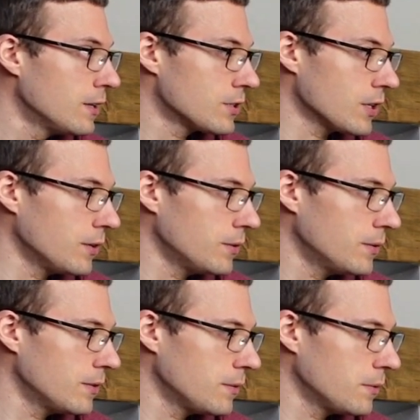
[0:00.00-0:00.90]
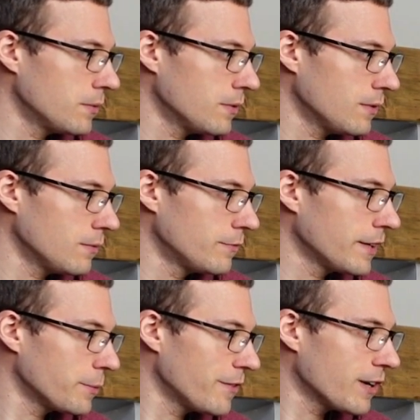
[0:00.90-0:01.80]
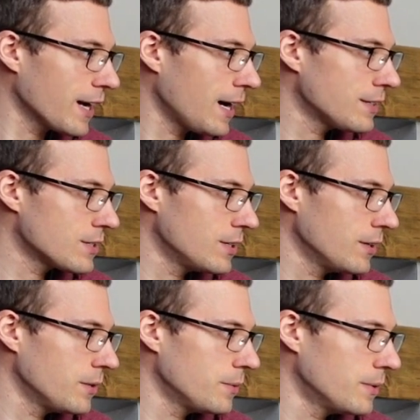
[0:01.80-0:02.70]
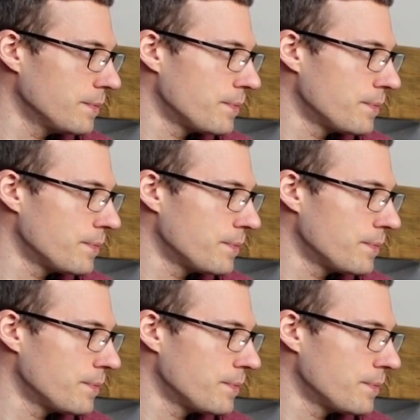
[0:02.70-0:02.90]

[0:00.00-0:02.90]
So with regards to,